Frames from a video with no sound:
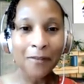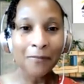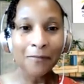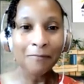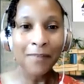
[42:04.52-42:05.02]

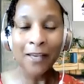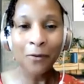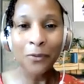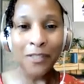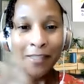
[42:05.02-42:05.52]
they
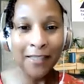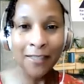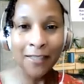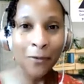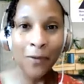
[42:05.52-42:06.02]
don't present it
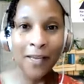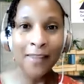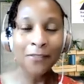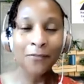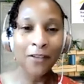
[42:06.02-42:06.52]
in a way
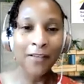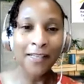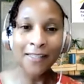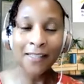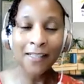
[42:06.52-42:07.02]
that's very
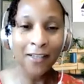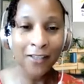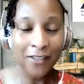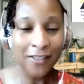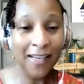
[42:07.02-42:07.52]
easy to
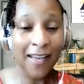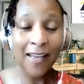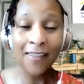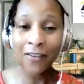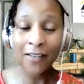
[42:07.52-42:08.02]

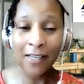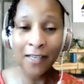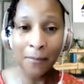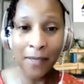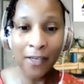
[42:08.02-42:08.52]
understand. They're
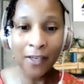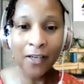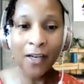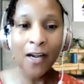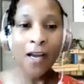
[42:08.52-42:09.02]
getting
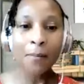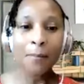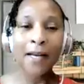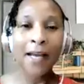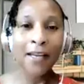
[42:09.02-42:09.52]
better,
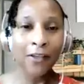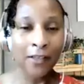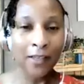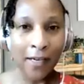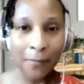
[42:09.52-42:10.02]
but I hear a
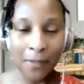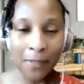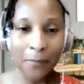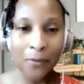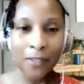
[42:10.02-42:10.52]
lot of
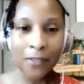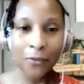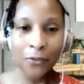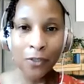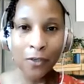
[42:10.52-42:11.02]
people still
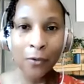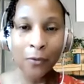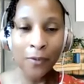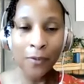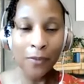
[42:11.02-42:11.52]
struggle
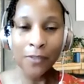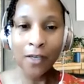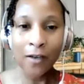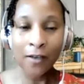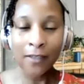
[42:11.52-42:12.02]
with those
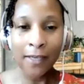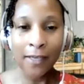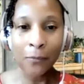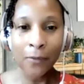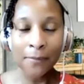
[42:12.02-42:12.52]

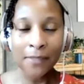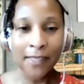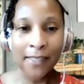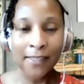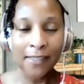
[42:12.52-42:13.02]
online
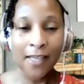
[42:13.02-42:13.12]
websites.